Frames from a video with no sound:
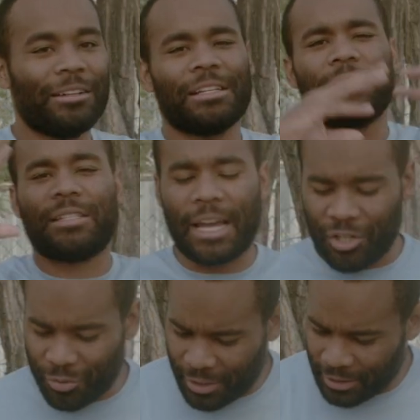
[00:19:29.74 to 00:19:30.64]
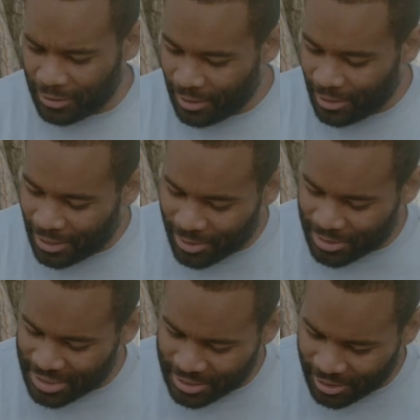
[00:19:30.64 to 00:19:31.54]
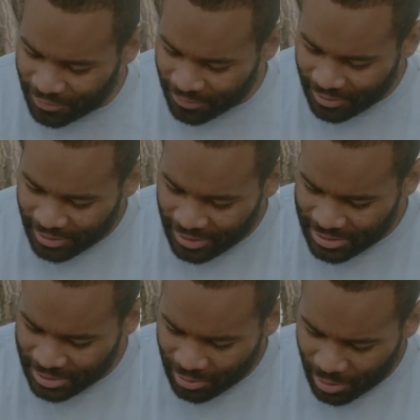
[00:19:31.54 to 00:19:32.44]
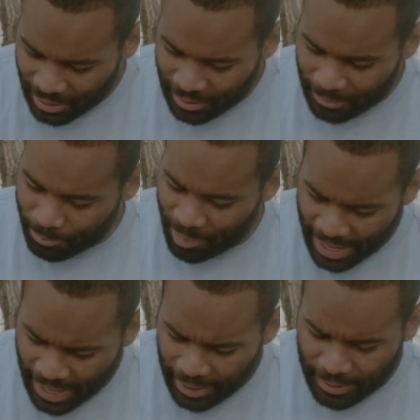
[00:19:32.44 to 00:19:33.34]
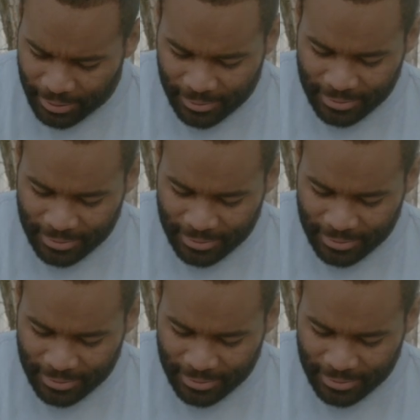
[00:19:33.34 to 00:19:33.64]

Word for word: they're exaggerating all this stuff. That's bad.